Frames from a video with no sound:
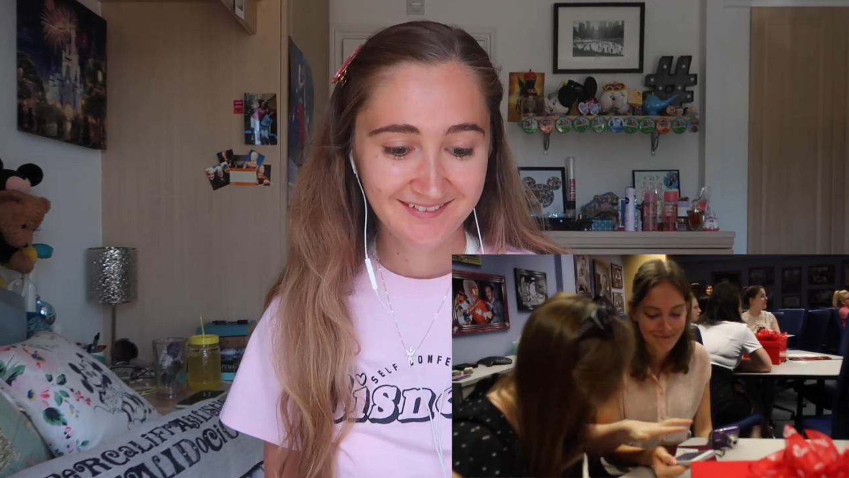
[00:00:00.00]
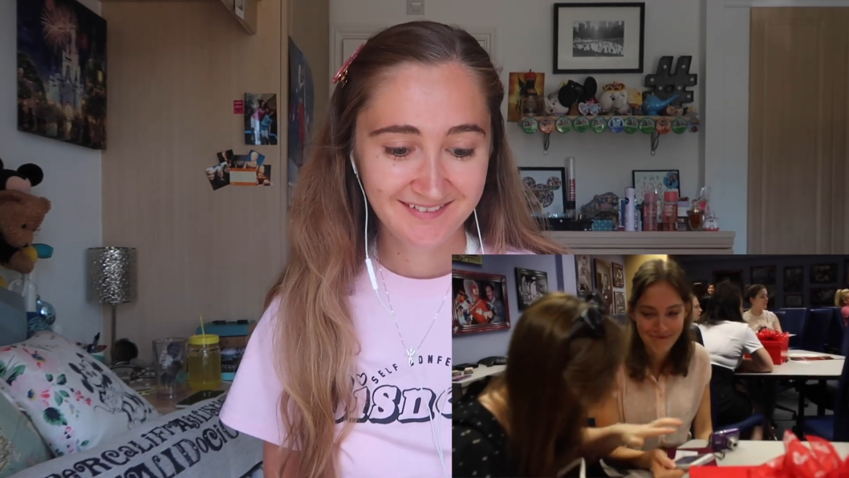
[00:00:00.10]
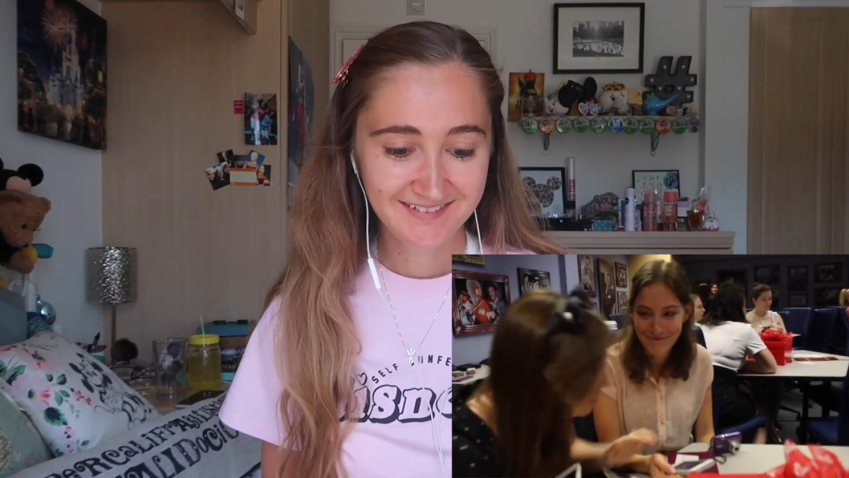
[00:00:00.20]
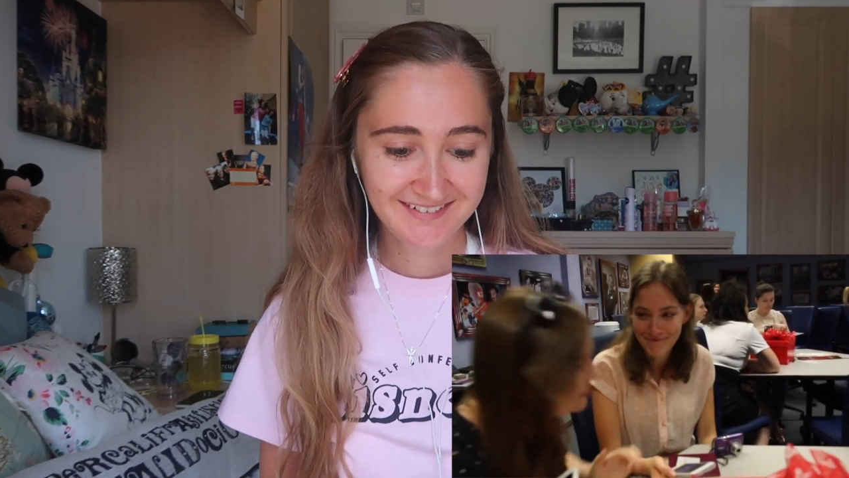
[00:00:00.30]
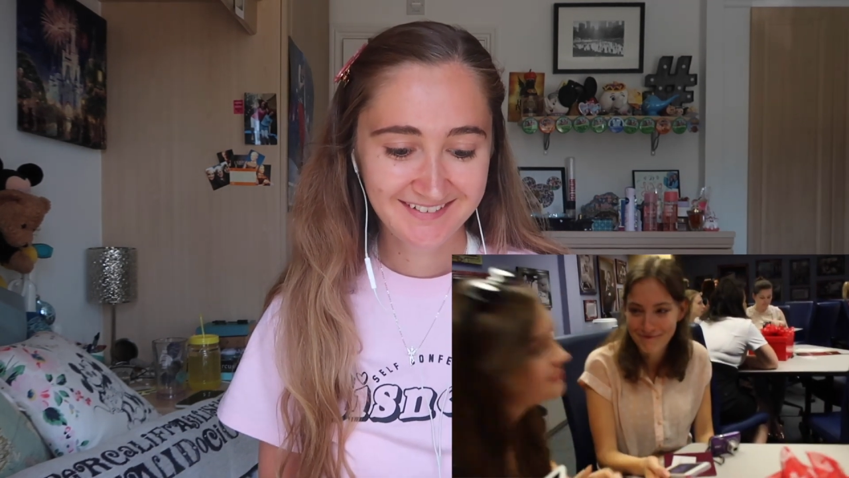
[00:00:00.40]

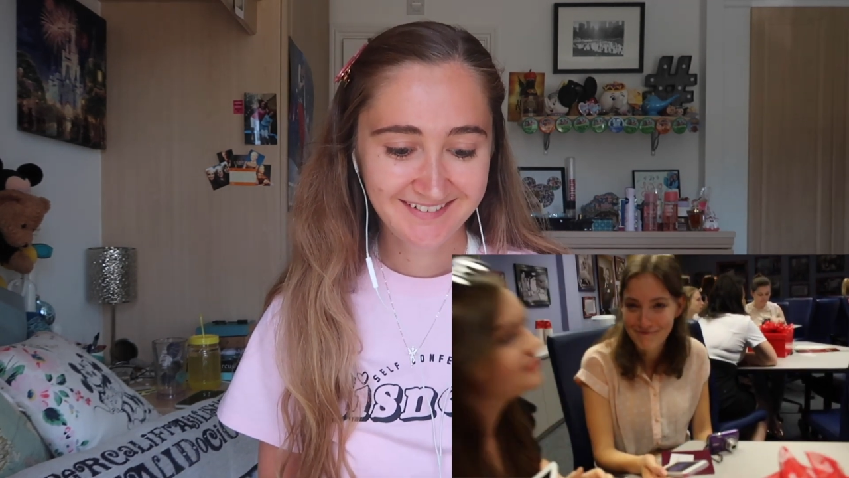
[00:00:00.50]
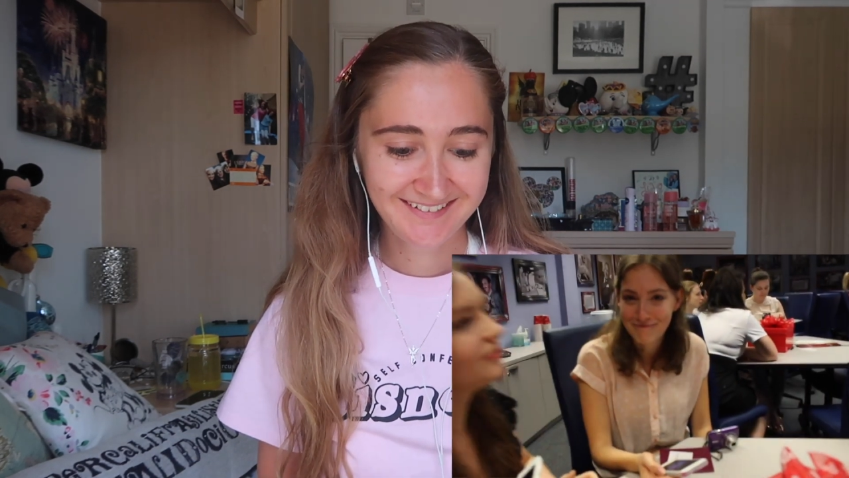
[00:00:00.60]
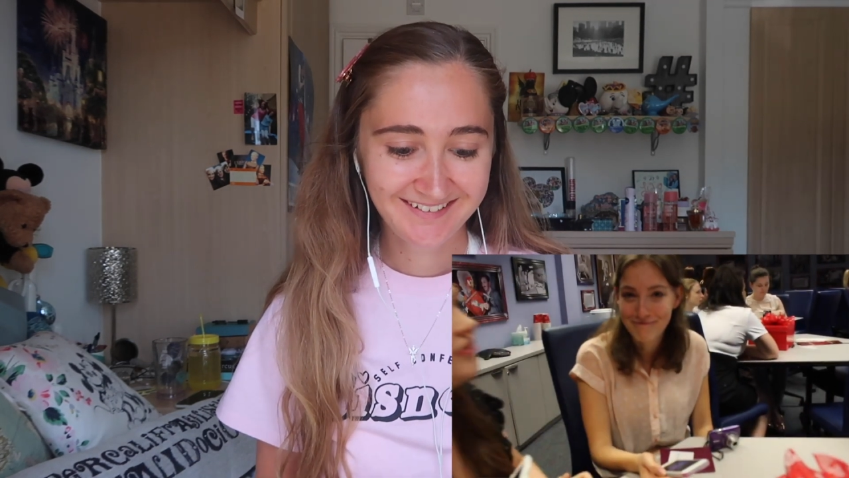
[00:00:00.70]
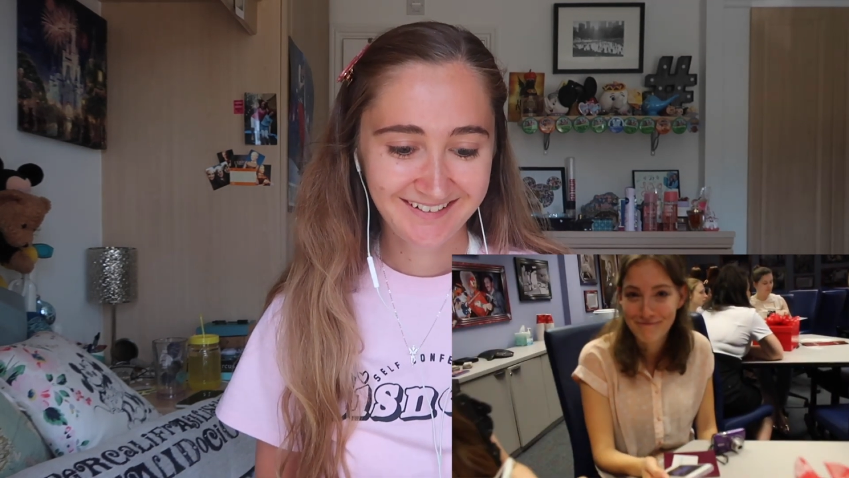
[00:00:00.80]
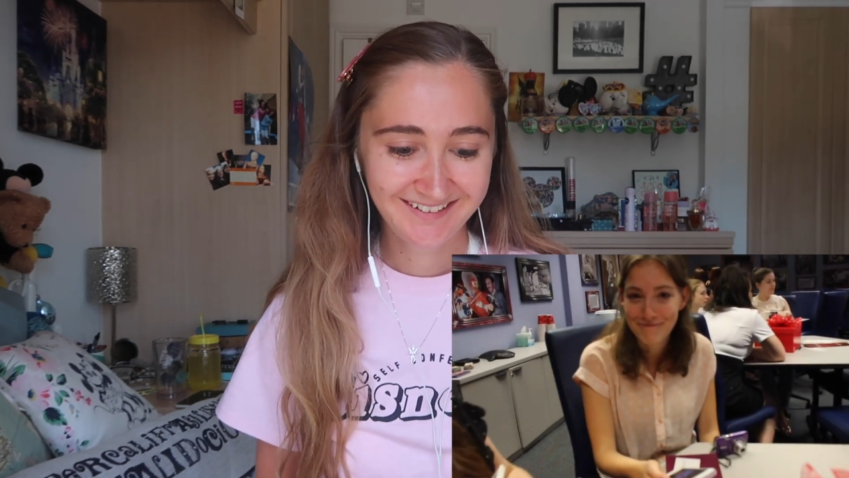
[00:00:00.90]
She
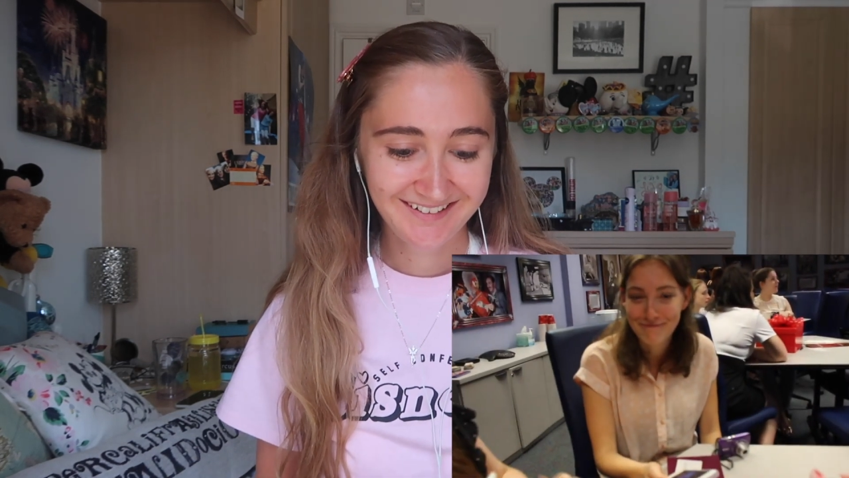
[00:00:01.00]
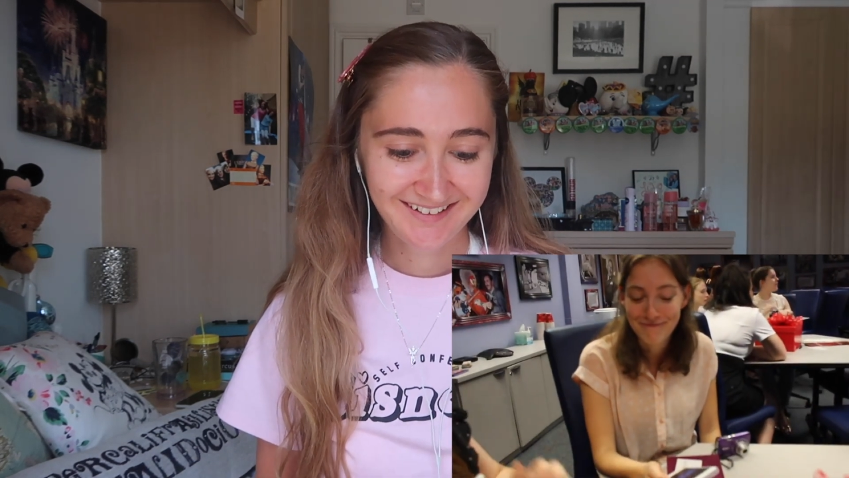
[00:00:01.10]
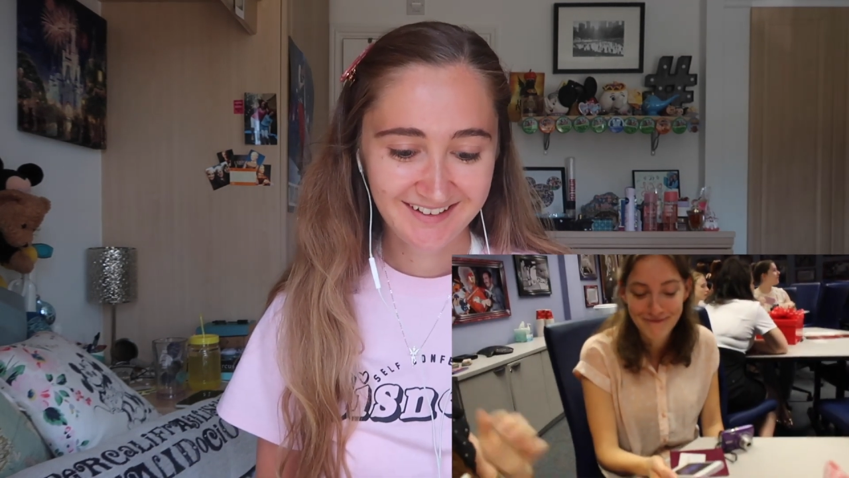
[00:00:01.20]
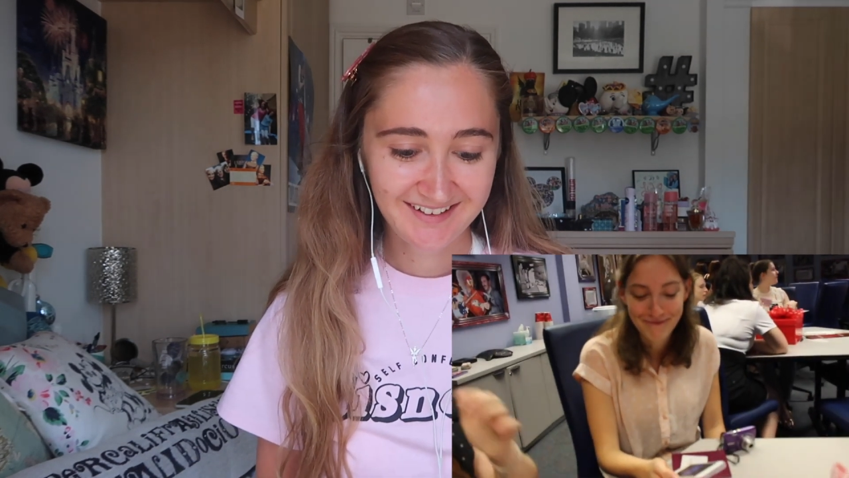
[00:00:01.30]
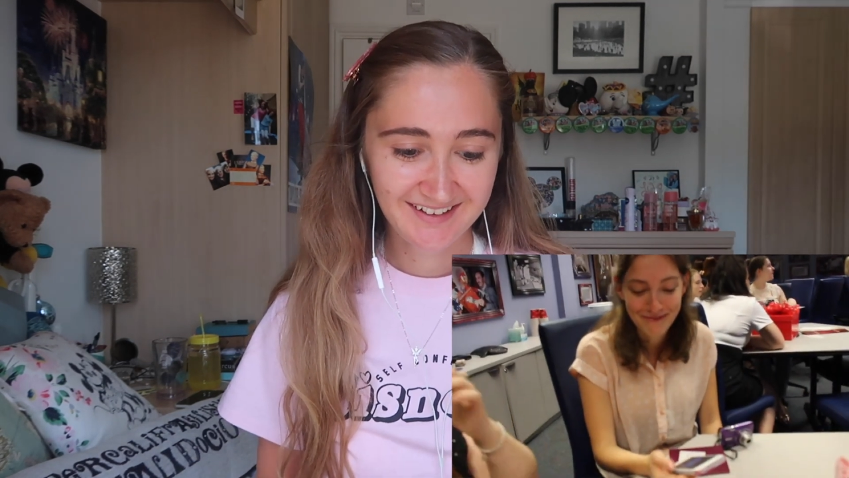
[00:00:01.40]
waited
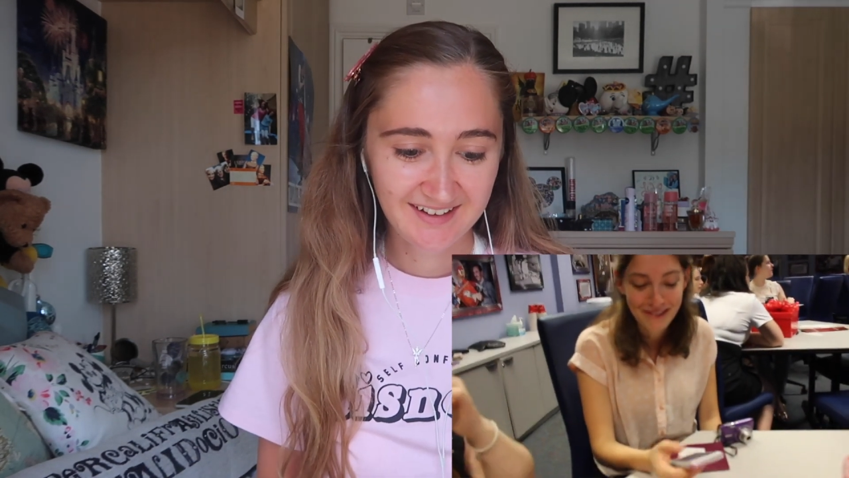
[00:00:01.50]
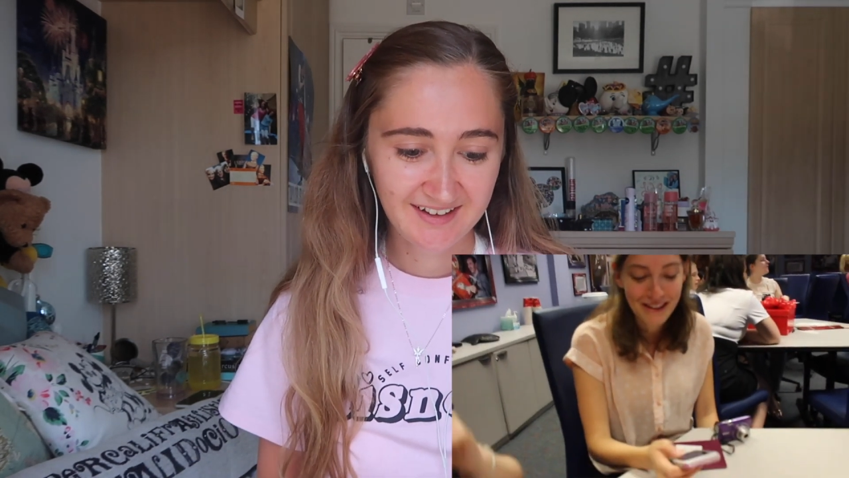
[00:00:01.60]
so long